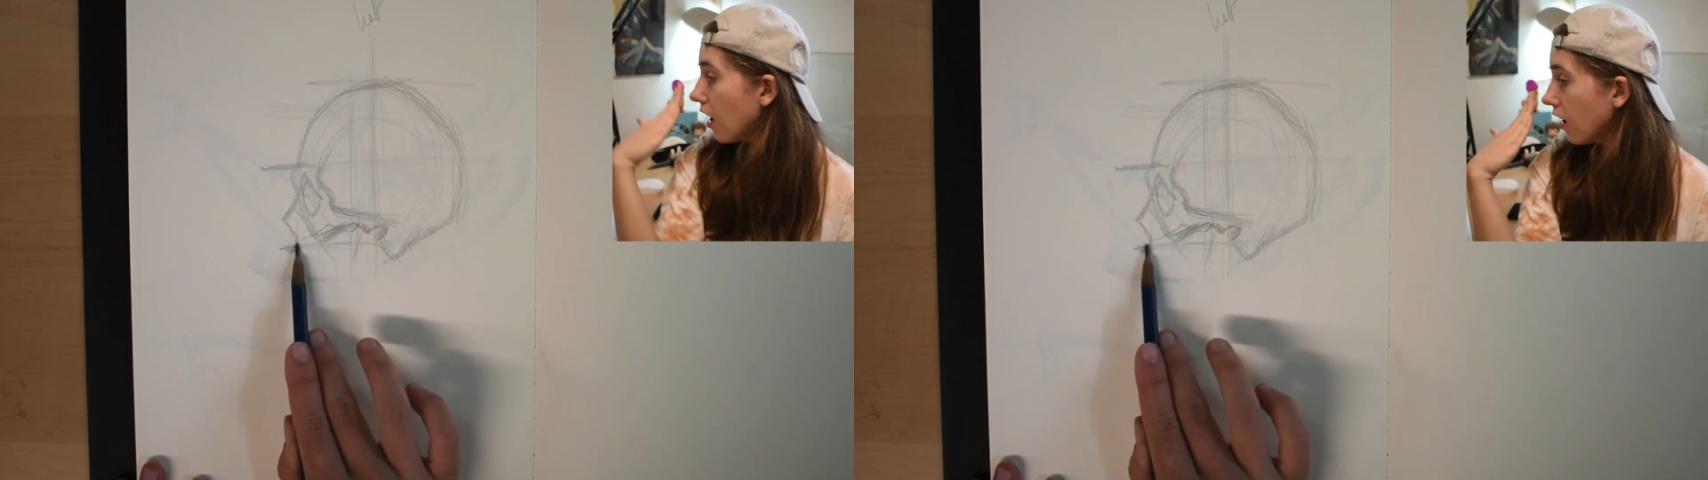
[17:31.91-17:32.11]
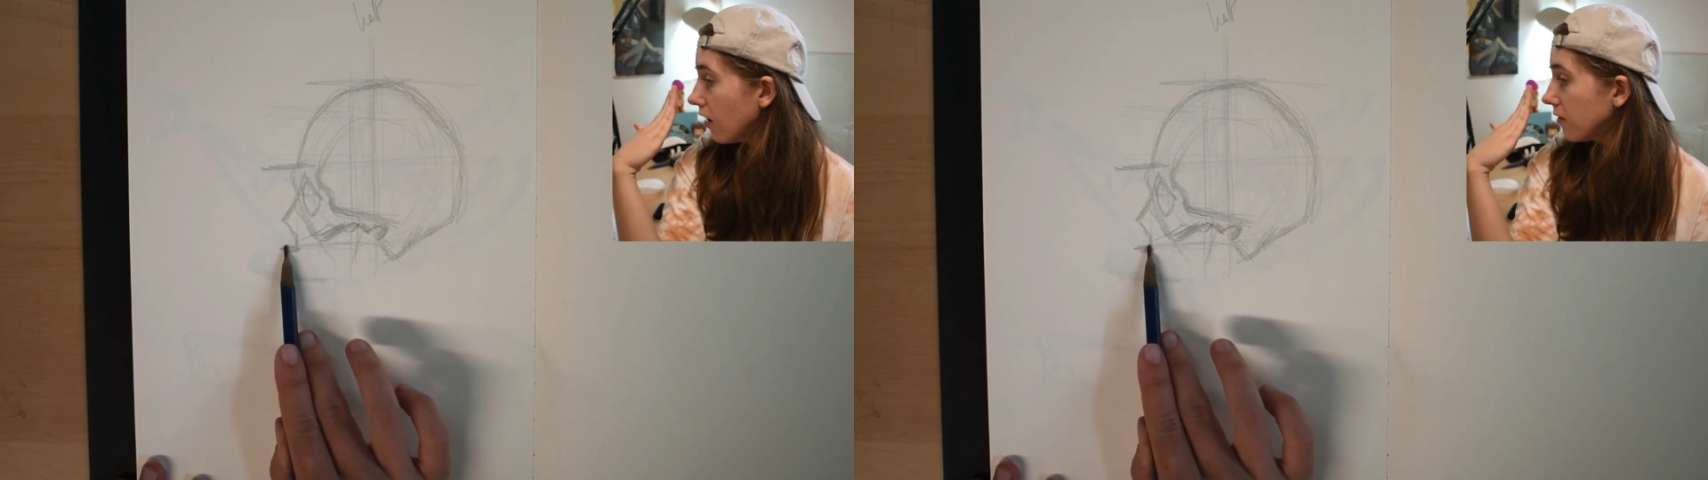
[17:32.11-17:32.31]

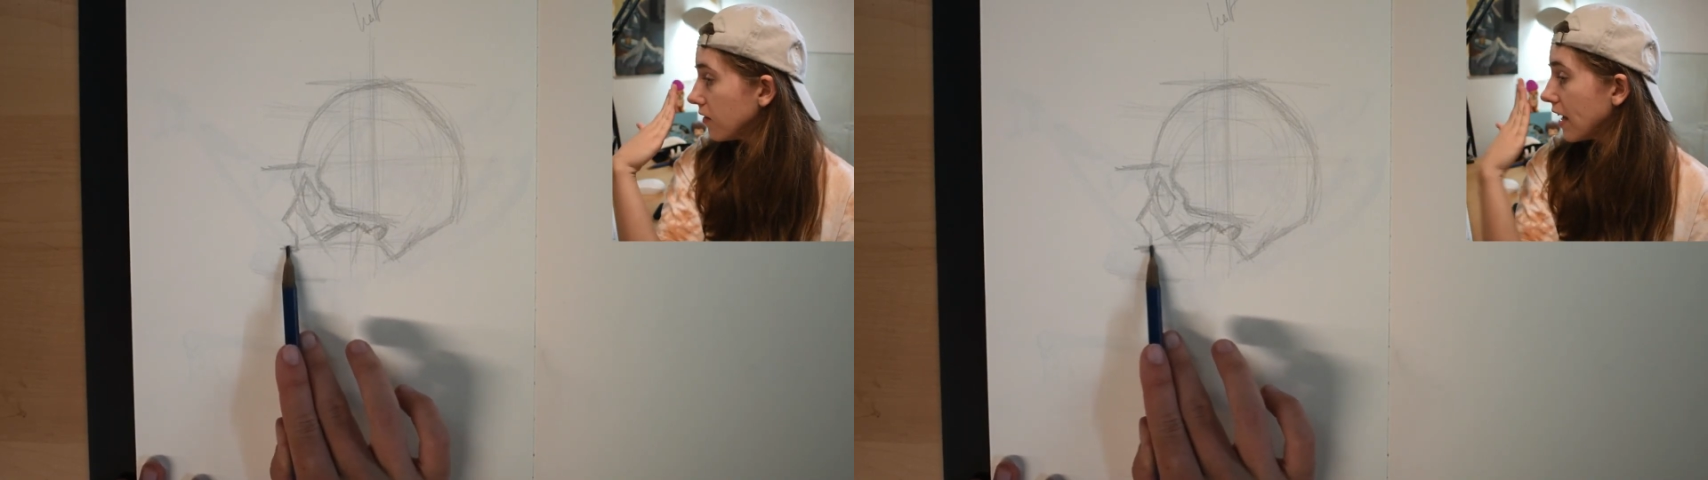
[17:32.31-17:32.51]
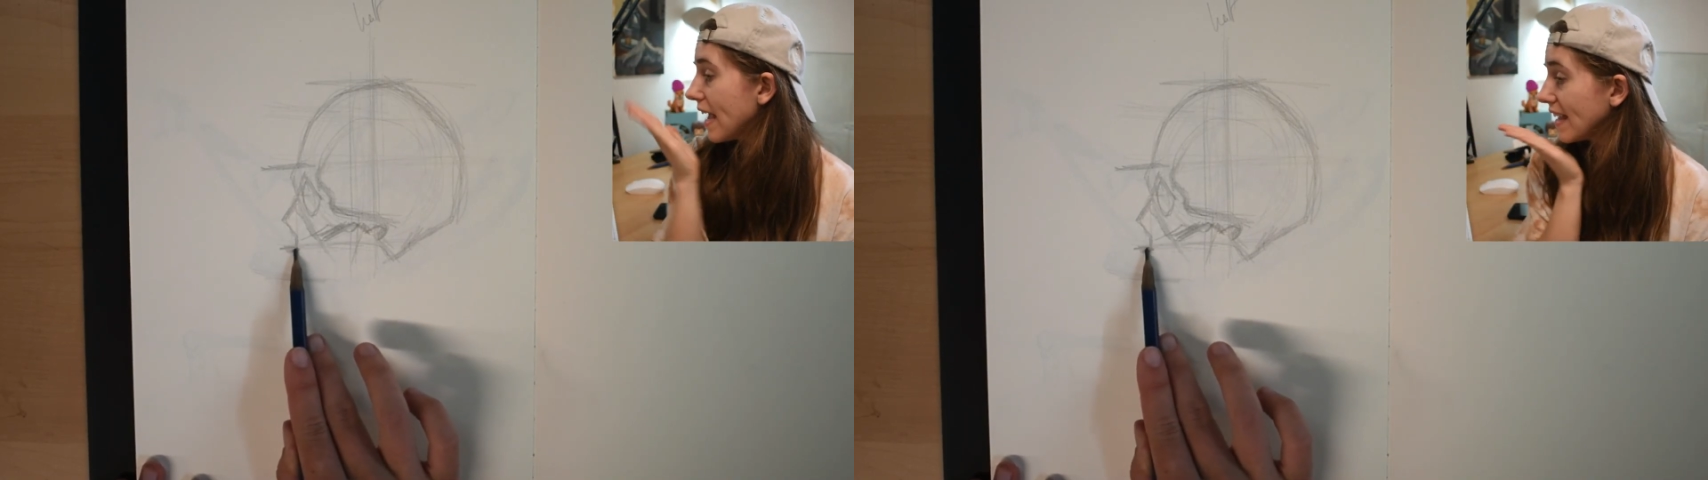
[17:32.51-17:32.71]
of
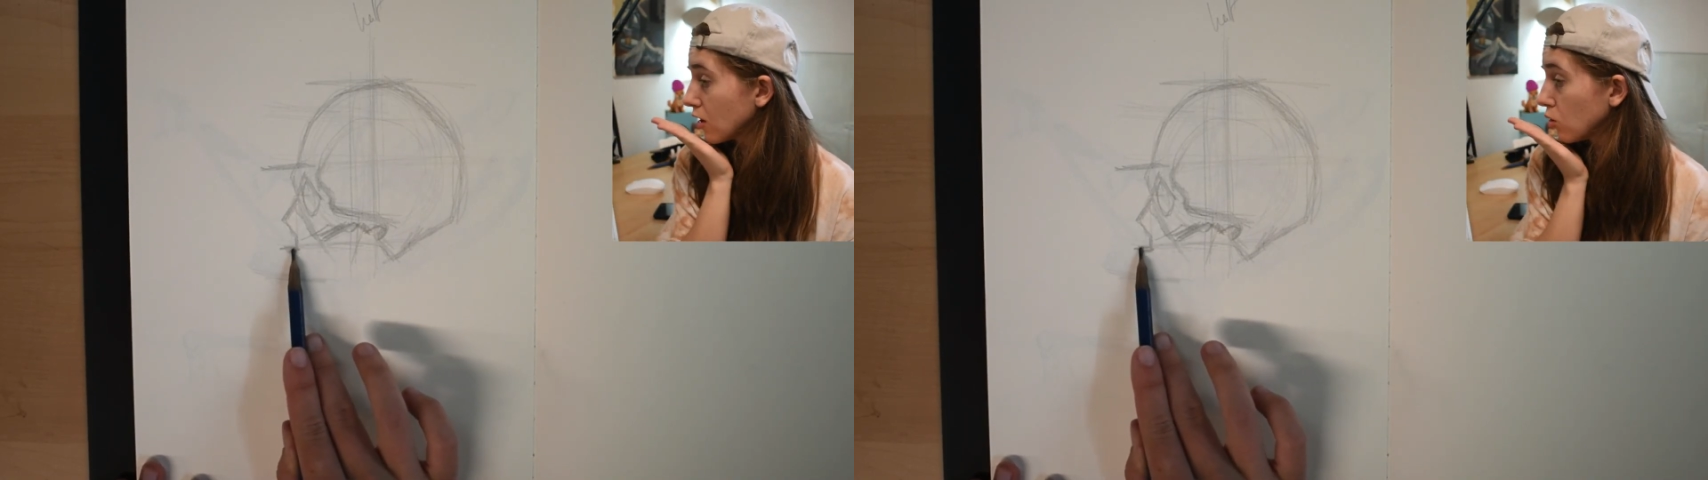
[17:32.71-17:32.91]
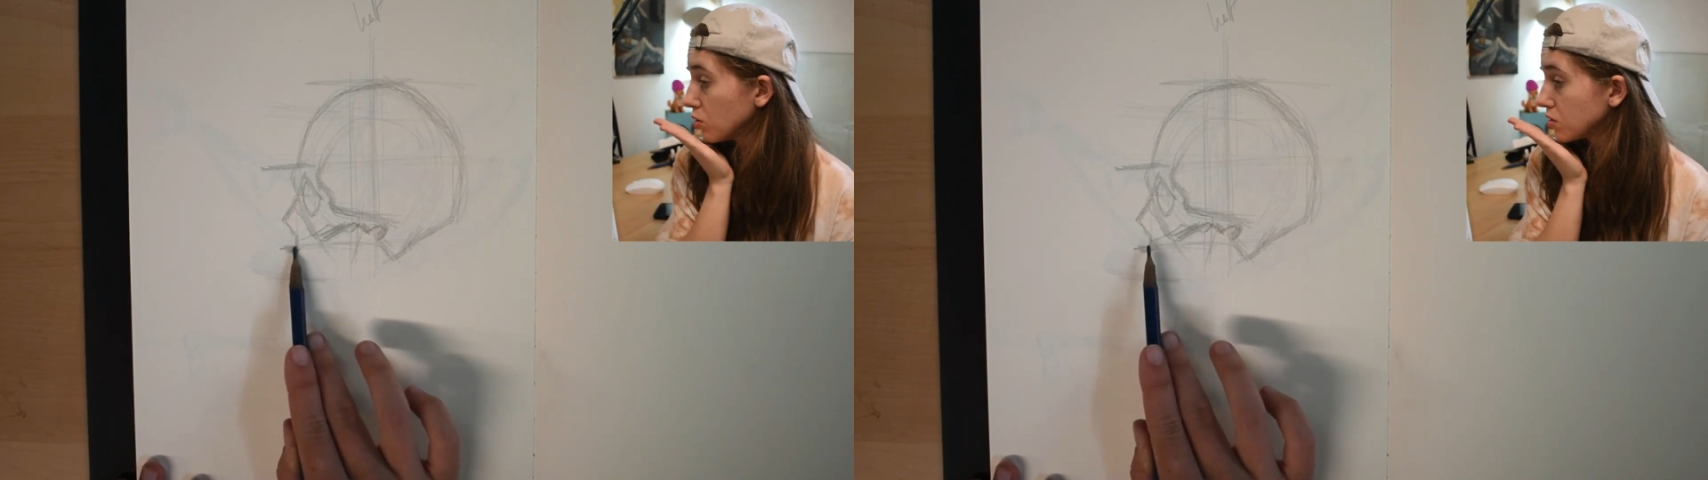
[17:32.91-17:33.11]

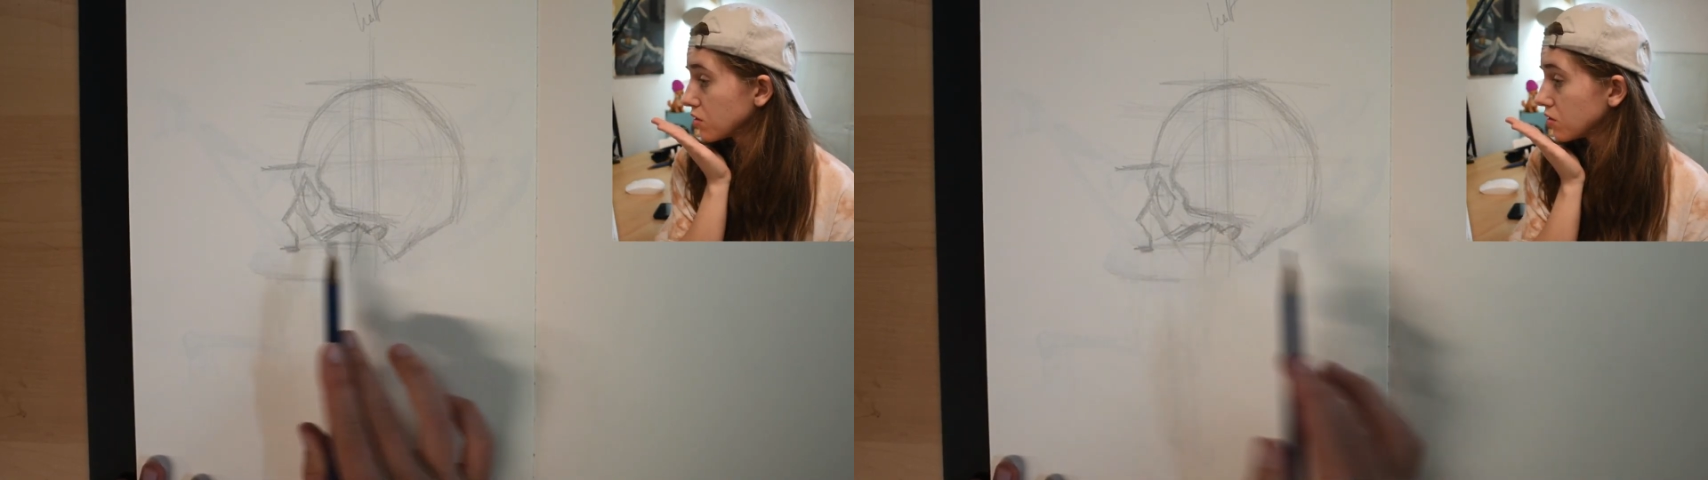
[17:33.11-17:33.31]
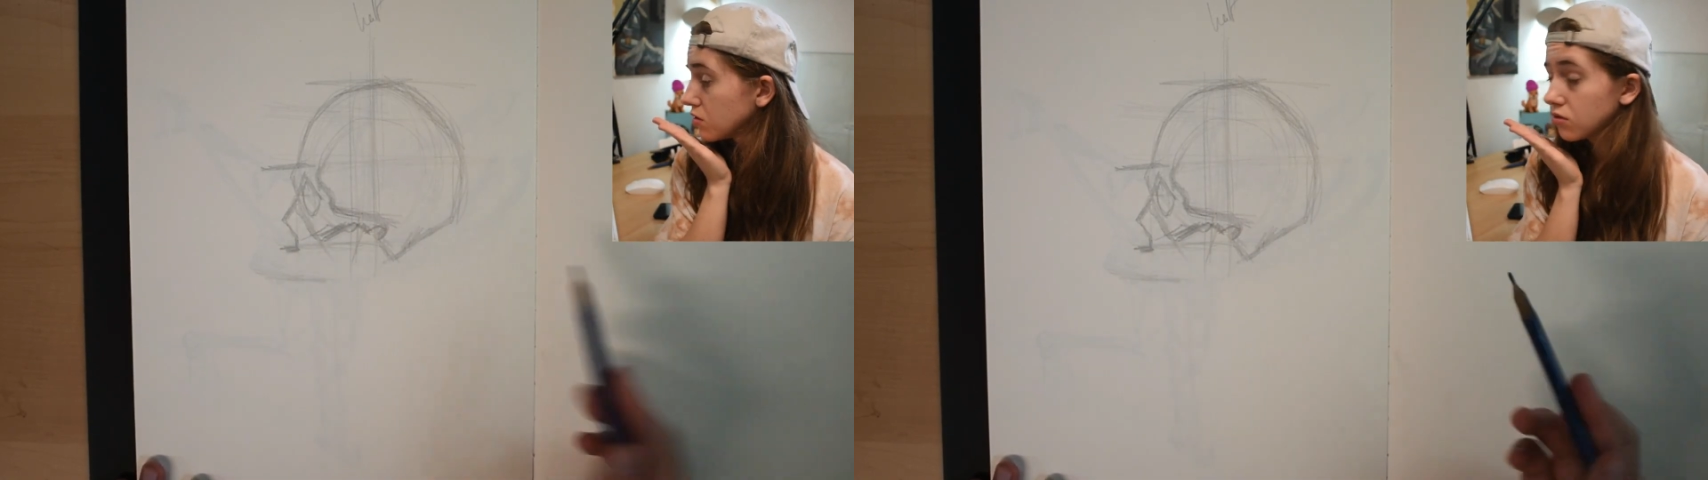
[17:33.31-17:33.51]
angles,